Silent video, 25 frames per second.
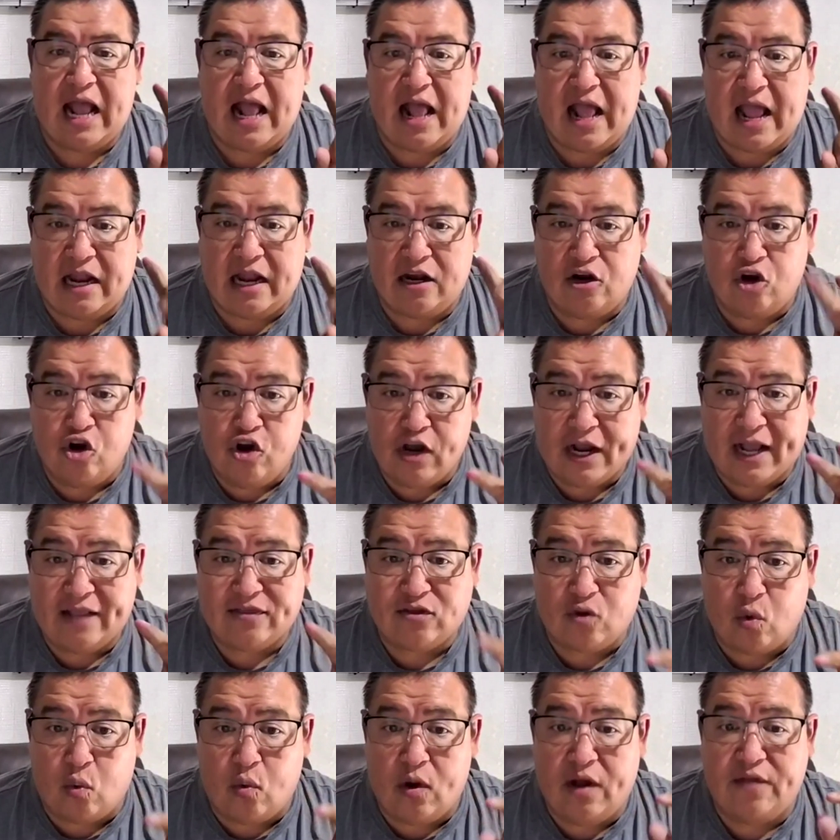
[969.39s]
And look at
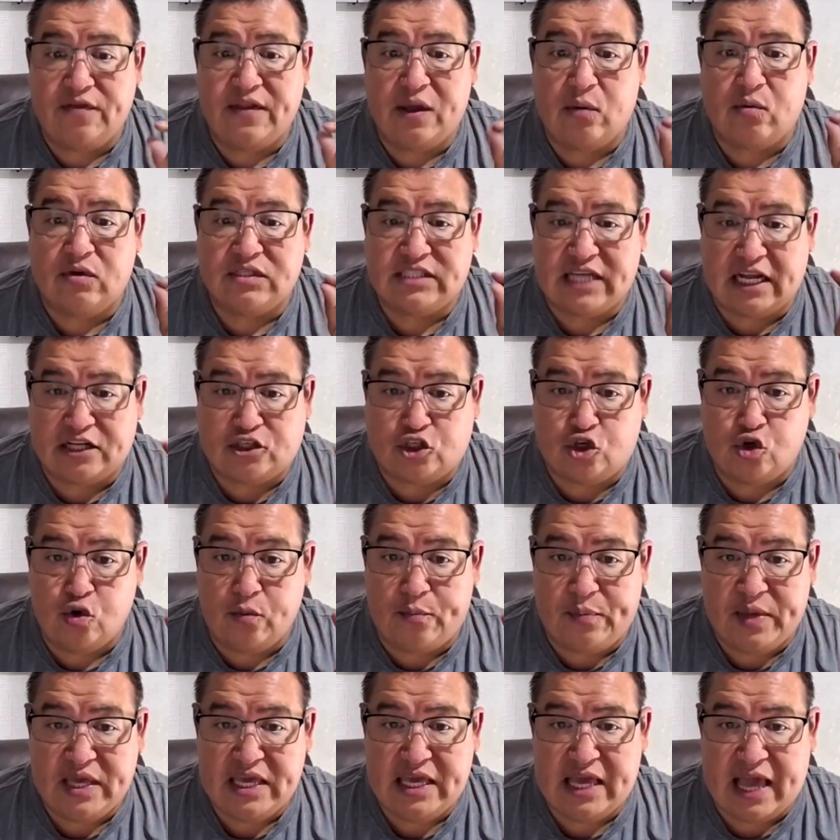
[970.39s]
the one that was at 2
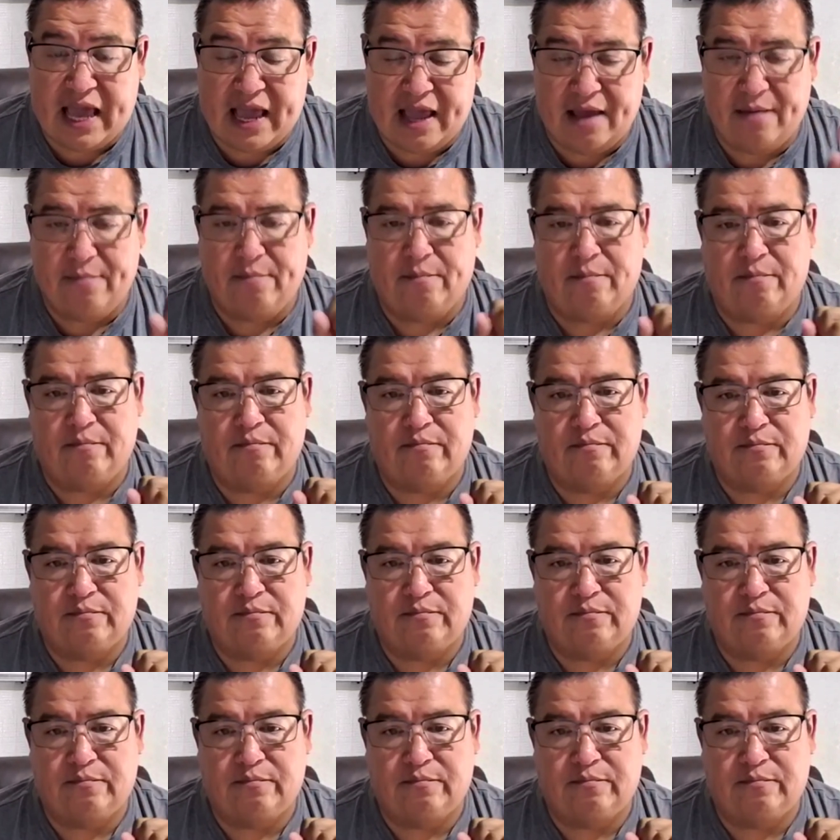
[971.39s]
p.m.